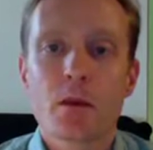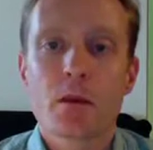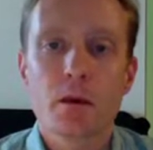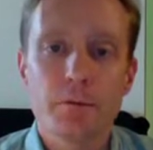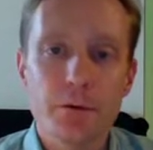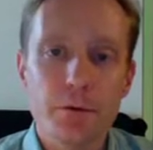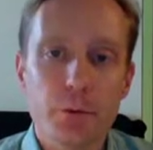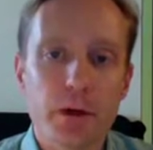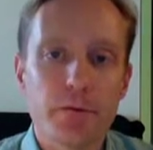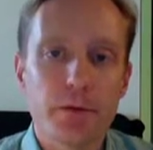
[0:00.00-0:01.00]
The fifth
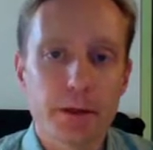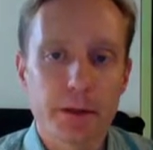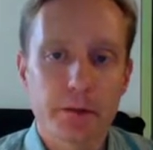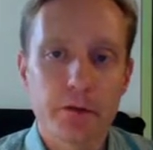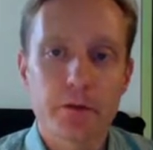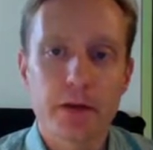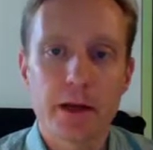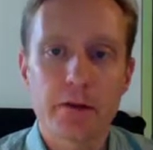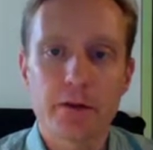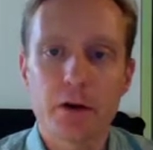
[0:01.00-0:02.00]
way of thinking that
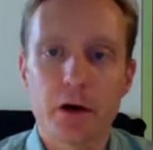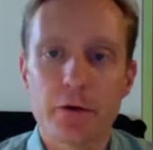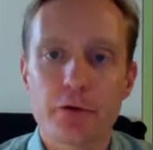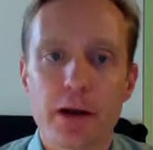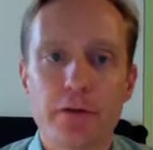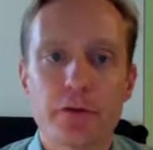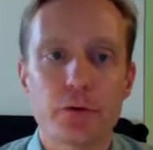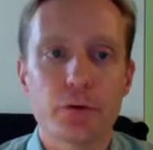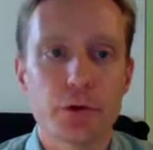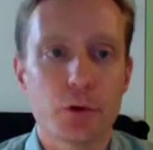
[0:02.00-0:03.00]
stands in contrast to
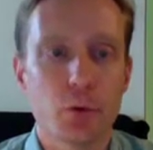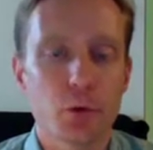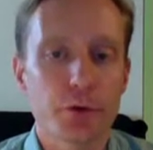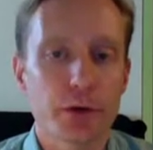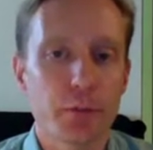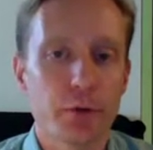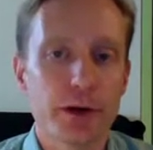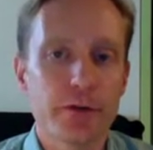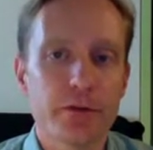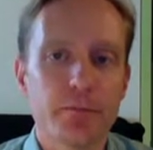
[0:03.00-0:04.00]
critical moral
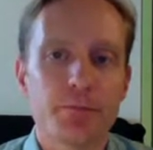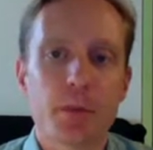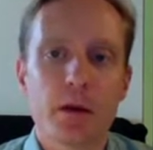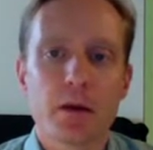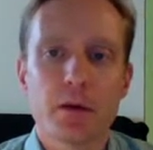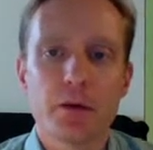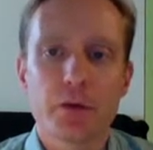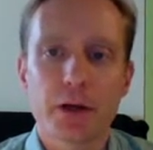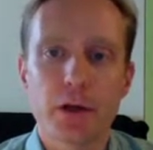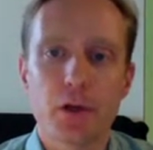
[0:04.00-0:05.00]
deliberation is
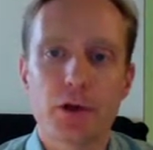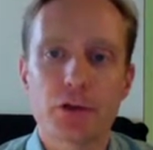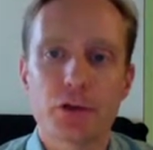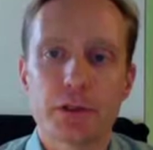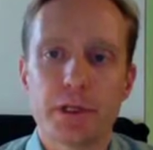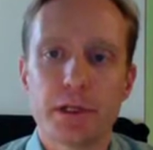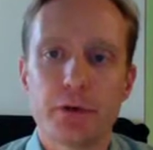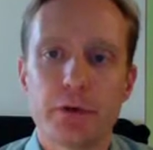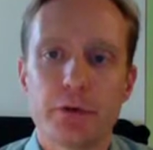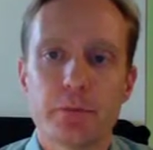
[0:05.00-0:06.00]
psychological
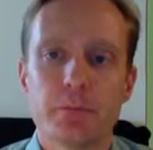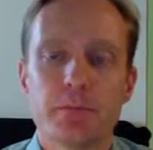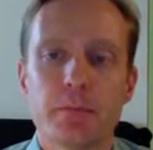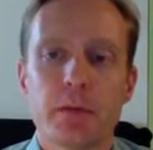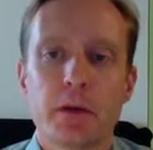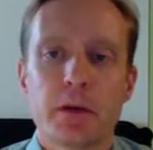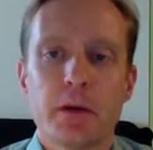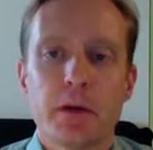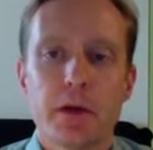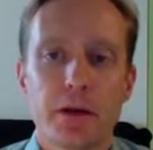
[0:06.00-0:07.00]
egoism.
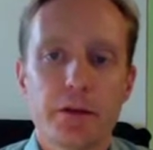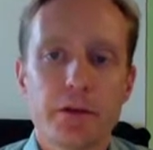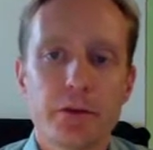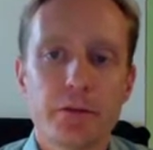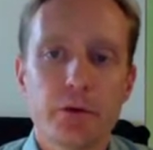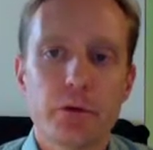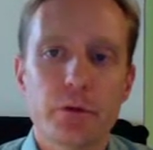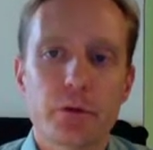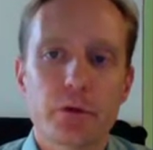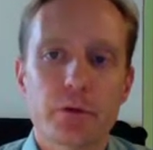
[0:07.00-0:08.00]
And this is the view that
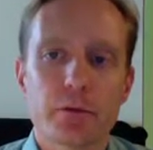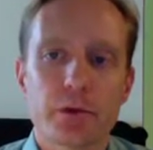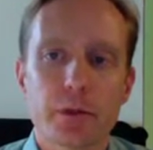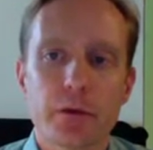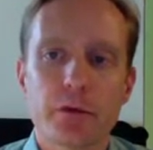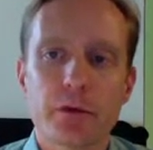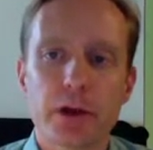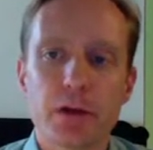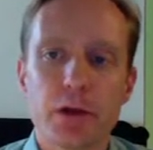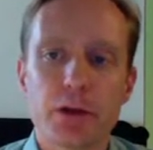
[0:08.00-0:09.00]
we're somehow
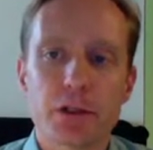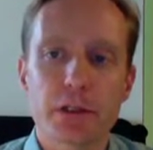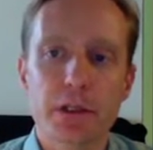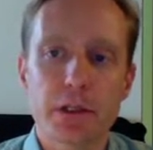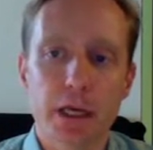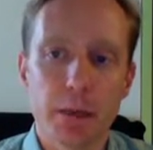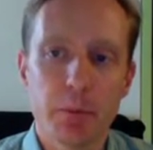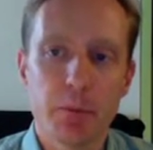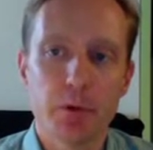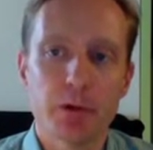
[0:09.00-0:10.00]
psychologically
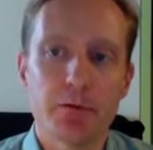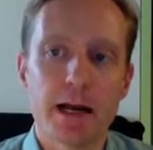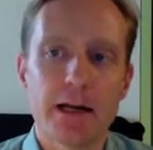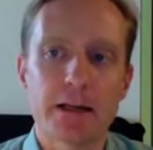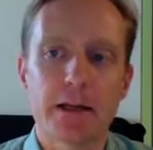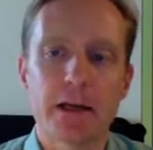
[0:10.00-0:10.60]
incapable of acting in